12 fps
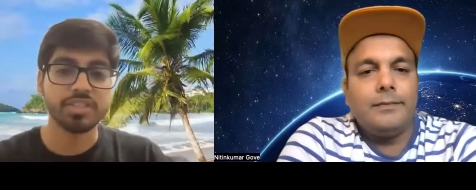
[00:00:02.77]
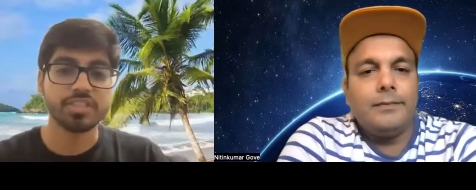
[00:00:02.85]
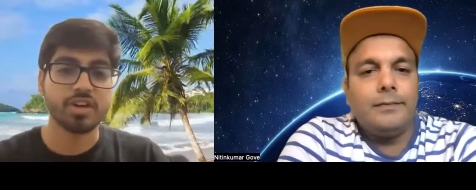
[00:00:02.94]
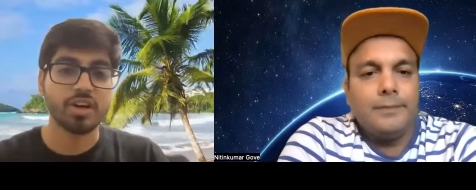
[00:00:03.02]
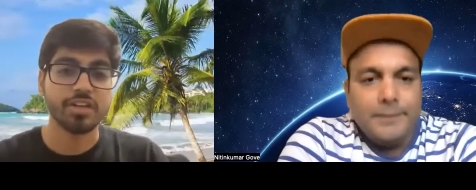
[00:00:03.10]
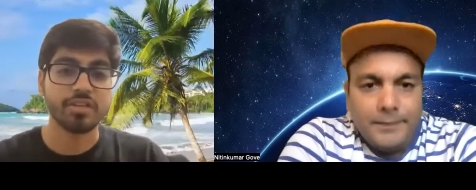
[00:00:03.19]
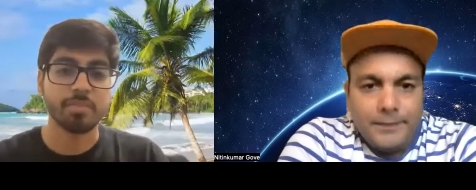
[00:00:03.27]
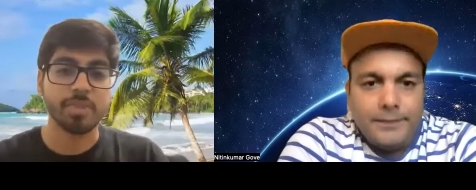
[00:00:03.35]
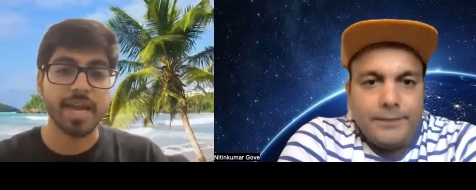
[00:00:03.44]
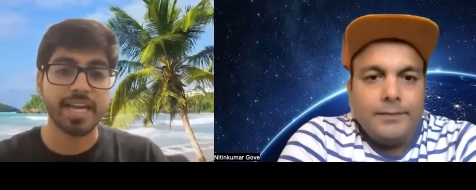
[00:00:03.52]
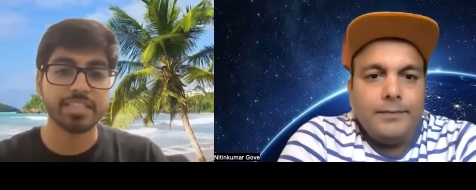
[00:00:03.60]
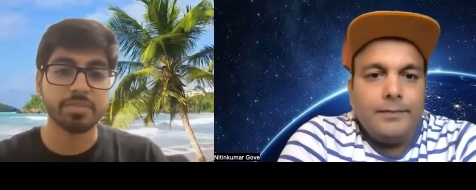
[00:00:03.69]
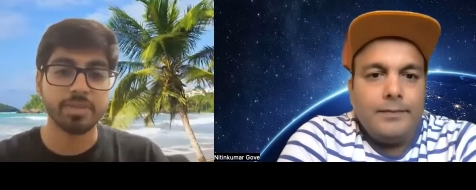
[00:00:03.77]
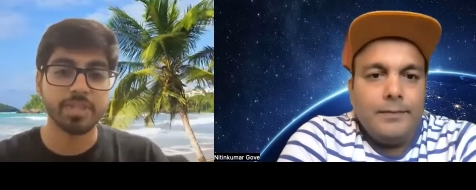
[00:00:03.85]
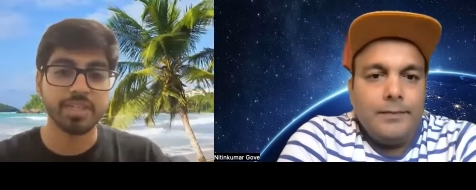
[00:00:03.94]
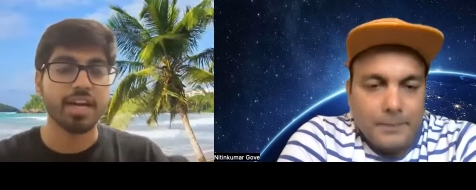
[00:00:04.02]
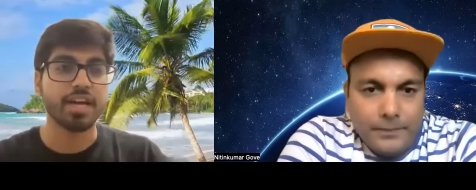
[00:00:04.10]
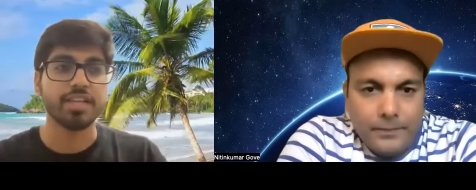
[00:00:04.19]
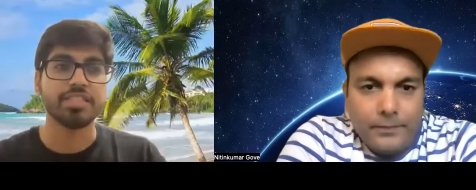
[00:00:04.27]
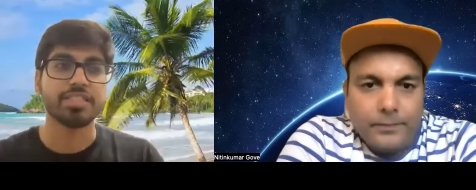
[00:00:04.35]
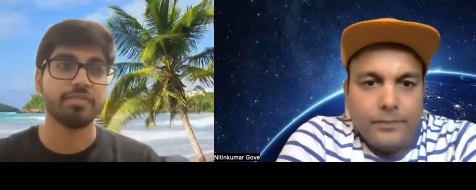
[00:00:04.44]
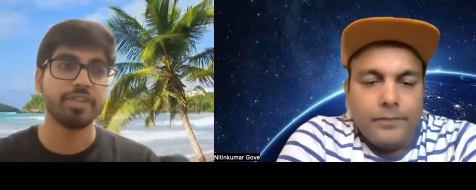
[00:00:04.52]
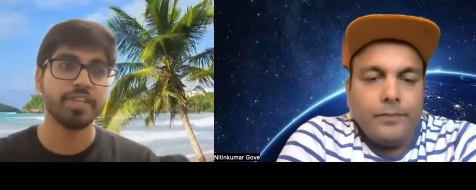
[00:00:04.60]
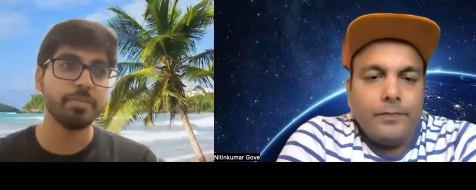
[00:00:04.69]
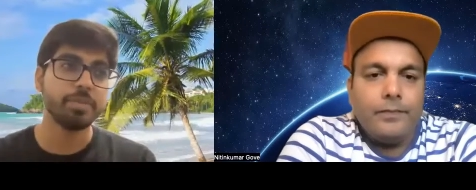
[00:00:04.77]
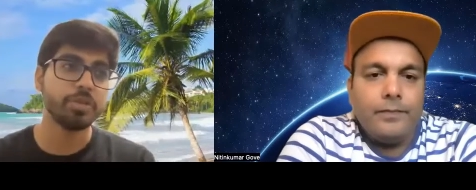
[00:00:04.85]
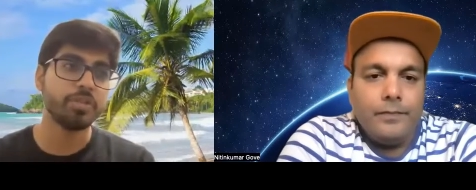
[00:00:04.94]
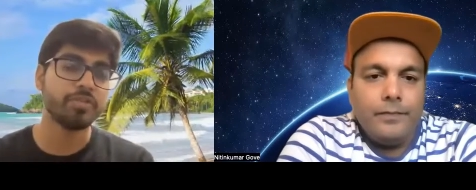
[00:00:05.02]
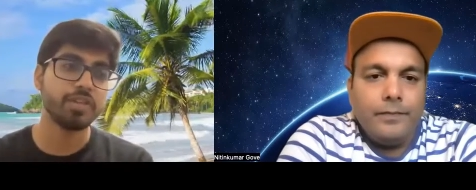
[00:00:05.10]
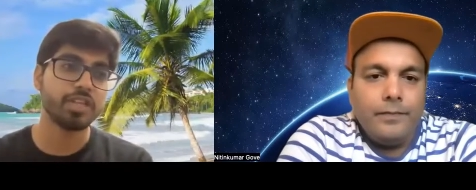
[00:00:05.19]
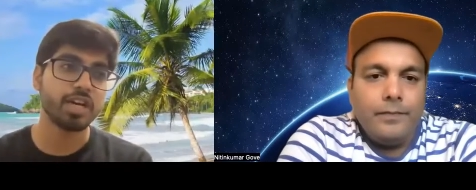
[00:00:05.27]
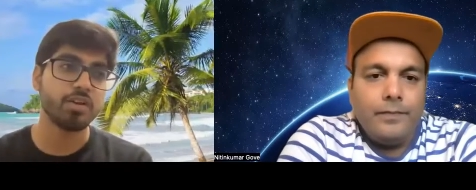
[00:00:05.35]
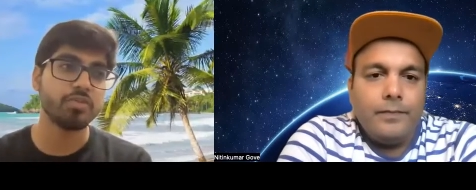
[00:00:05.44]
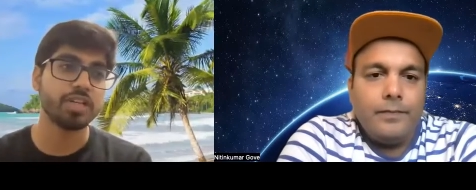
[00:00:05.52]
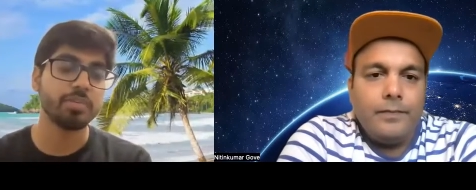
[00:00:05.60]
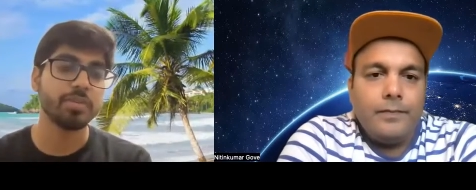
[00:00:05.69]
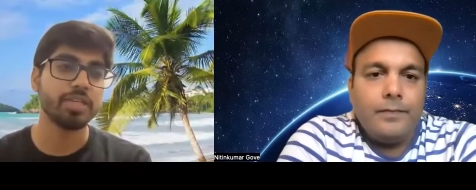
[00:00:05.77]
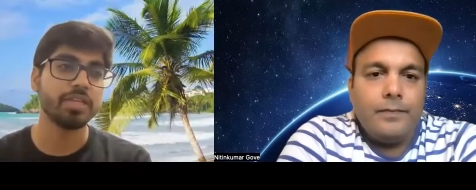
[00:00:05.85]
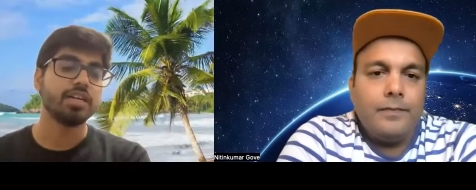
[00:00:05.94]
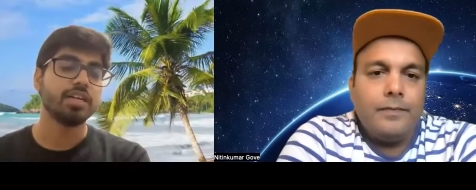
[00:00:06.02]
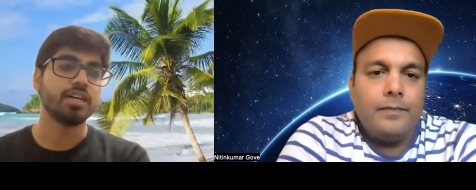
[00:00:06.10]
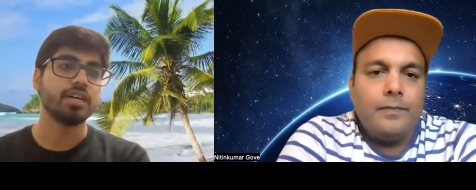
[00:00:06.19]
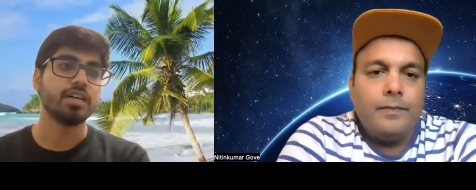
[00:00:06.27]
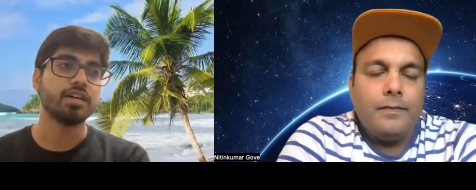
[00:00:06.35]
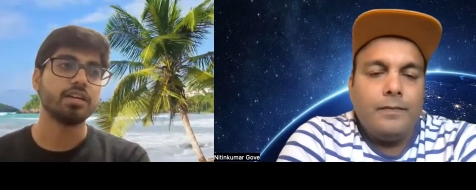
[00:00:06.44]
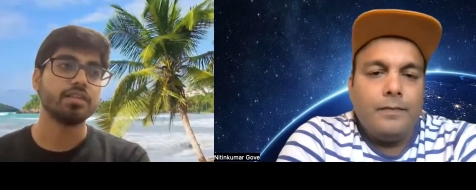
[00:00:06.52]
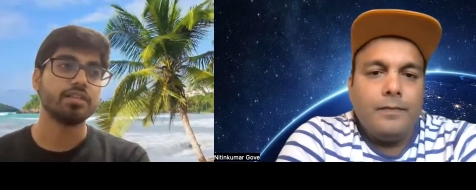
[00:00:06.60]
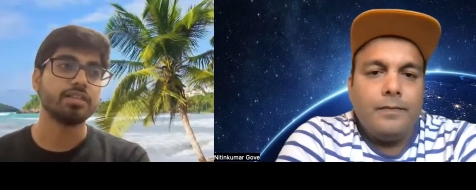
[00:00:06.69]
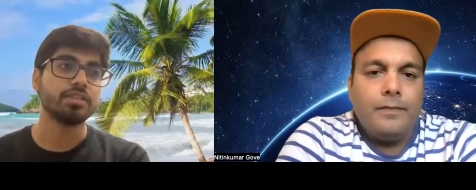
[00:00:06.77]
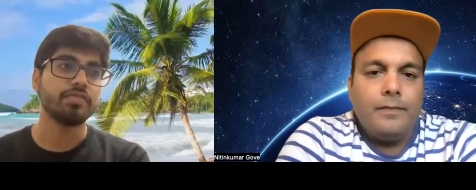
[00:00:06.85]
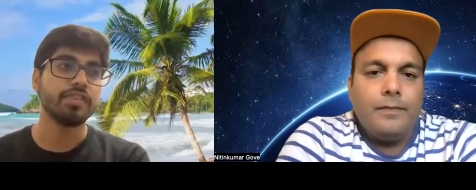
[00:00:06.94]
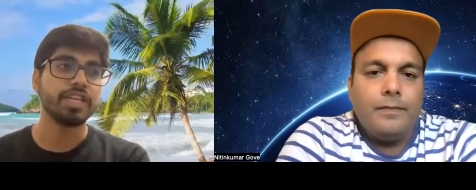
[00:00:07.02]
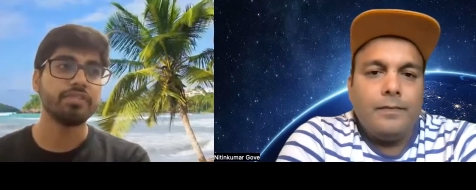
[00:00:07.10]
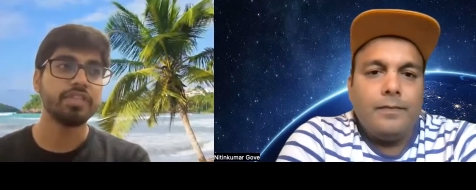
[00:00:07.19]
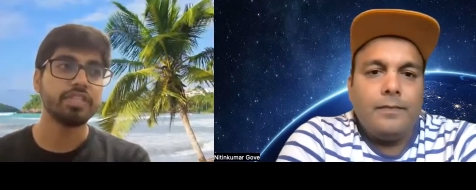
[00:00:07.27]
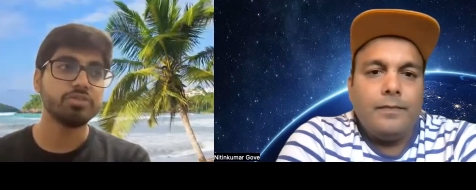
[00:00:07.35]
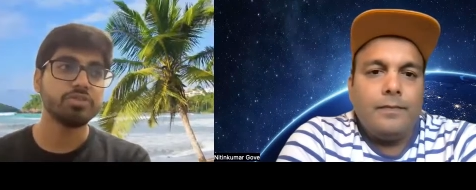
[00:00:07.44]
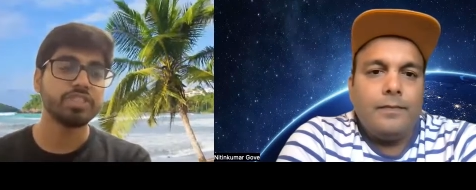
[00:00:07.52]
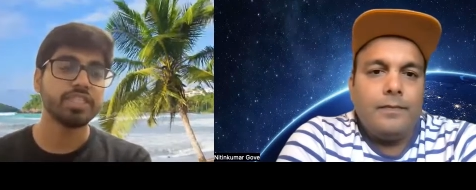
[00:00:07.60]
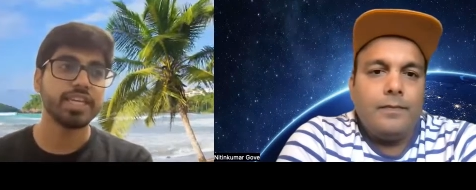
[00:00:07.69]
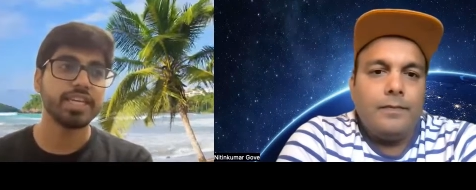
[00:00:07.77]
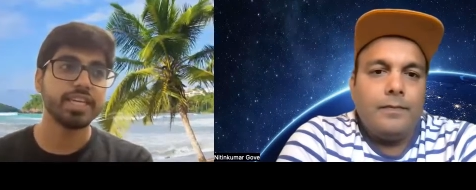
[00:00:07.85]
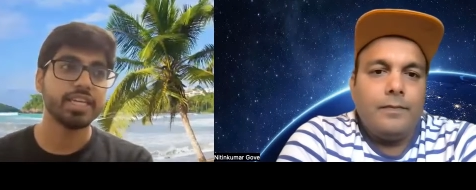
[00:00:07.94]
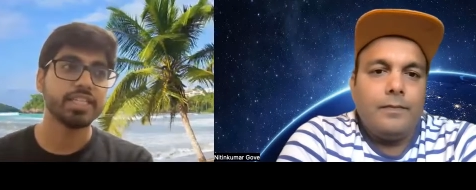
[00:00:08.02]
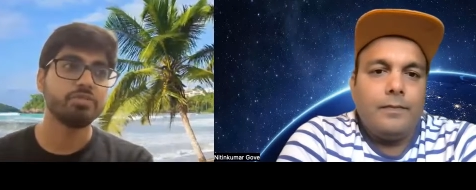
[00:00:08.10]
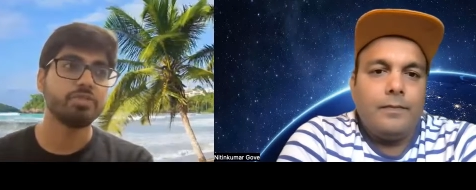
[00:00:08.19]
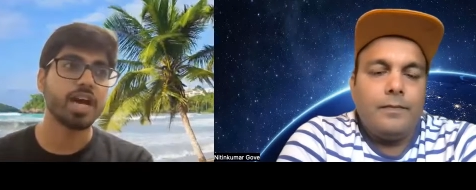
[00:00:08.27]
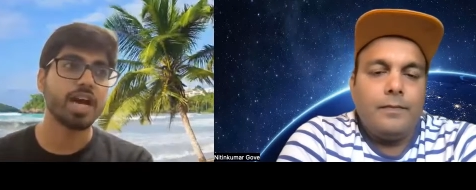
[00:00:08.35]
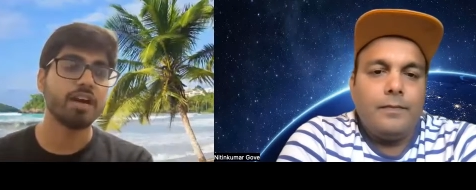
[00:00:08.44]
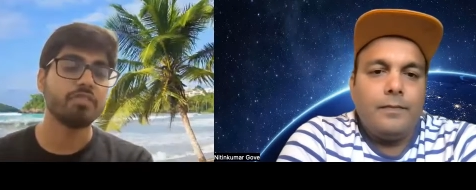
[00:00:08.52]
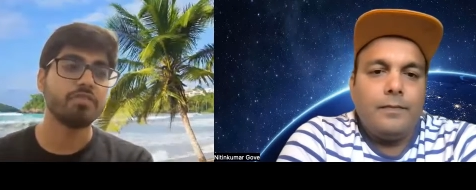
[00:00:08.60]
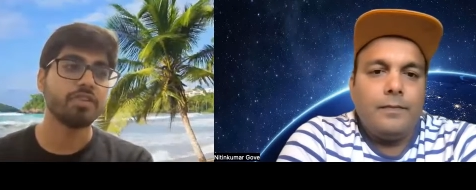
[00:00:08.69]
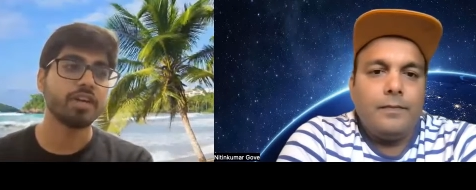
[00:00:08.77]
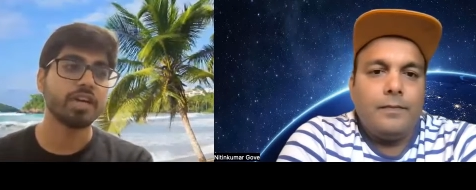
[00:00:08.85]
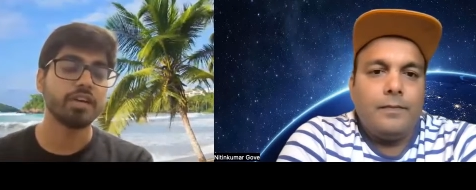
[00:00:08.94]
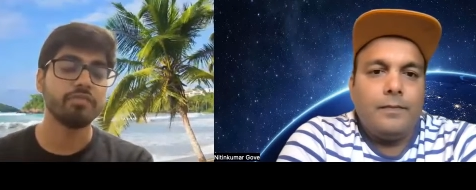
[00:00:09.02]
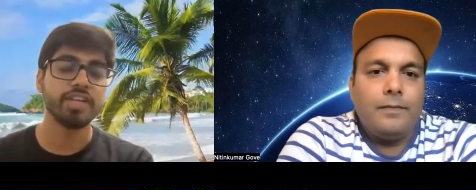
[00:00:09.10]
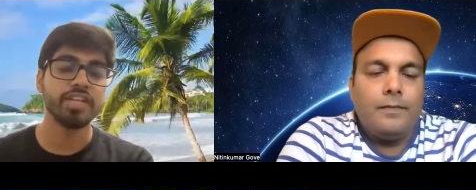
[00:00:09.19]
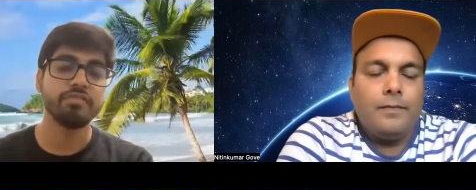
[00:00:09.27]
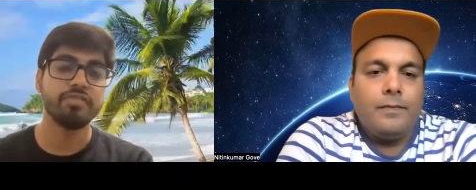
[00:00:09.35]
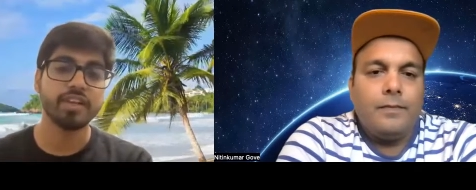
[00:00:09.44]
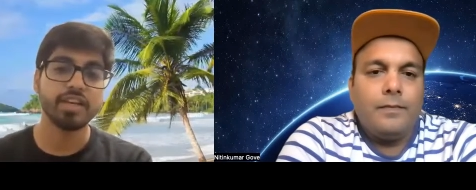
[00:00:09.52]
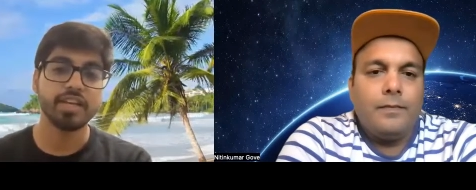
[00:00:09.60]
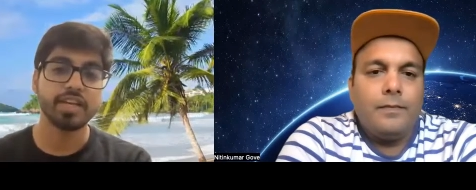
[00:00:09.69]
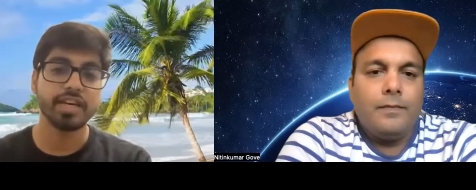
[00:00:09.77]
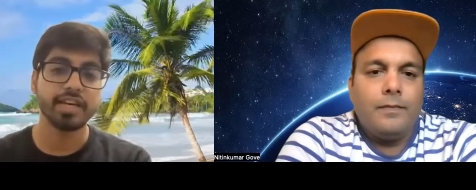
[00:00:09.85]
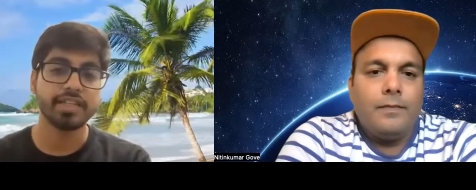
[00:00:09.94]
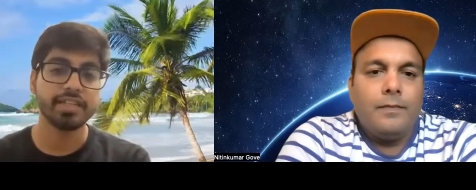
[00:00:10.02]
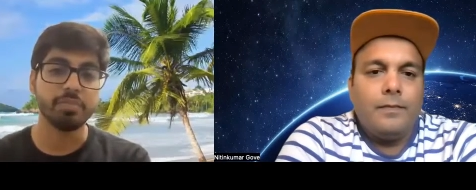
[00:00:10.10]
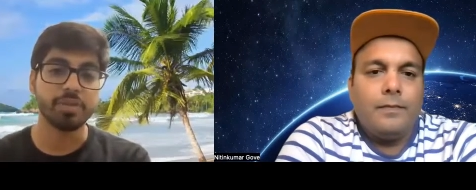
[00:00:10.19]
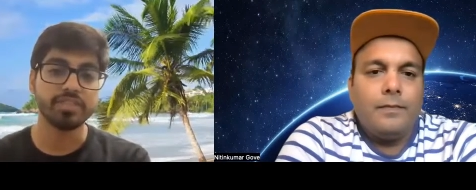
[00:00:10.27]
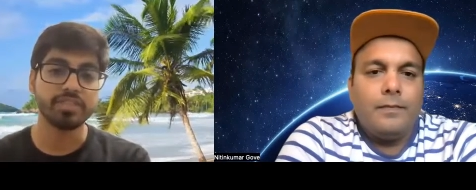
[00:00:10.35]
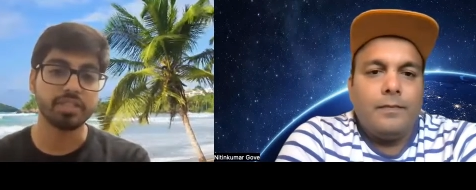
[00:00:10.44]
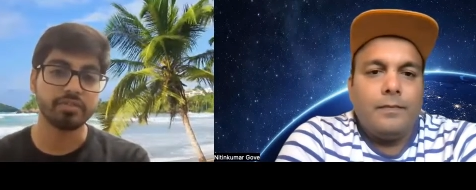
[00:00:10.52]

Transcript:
Speaker 1: It's called Blacksburg. Uh, hmm. it's a very beautiful town. I mean, uh, wherever you stay, you have a very well connected bus